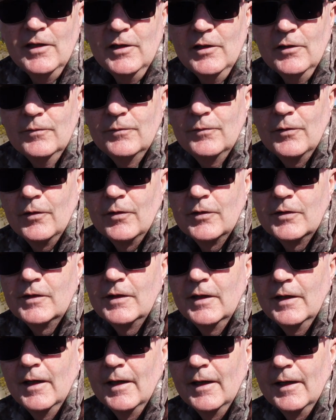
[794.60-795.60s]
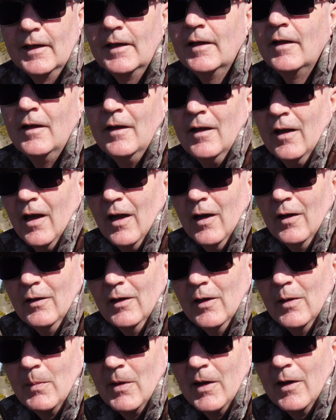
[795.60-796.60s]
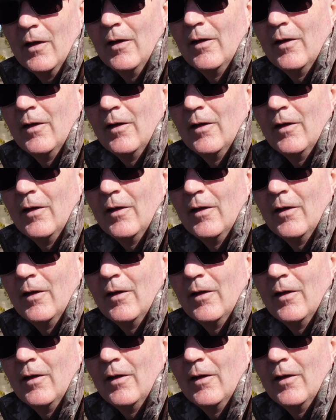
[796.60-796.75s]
New Forest today, only about